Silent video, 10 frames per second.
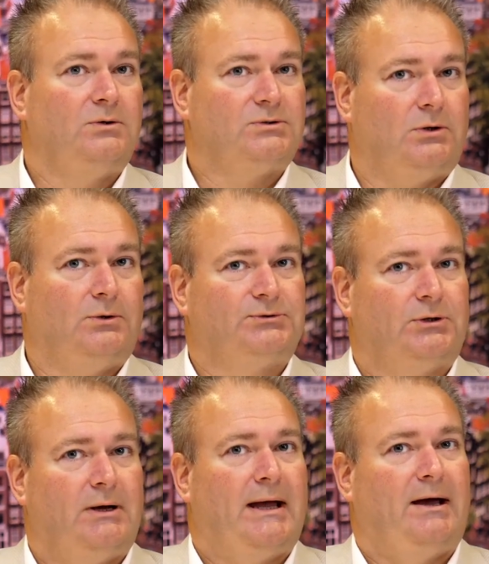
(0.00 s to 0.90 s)

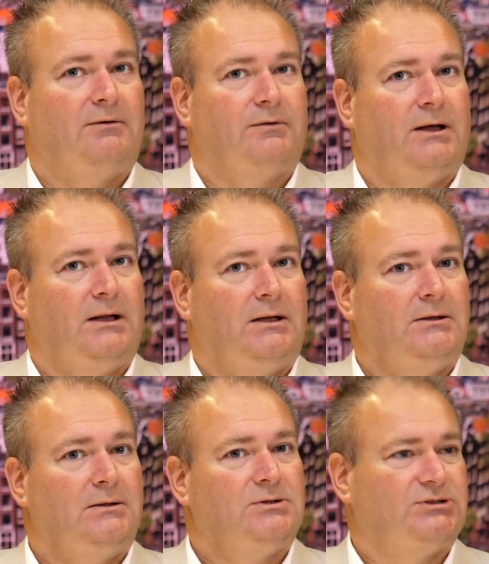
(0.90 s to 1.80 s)
also have a
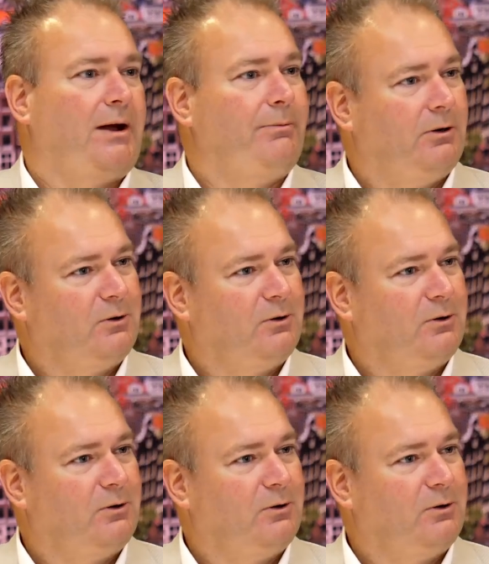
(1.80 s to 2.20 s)
cyber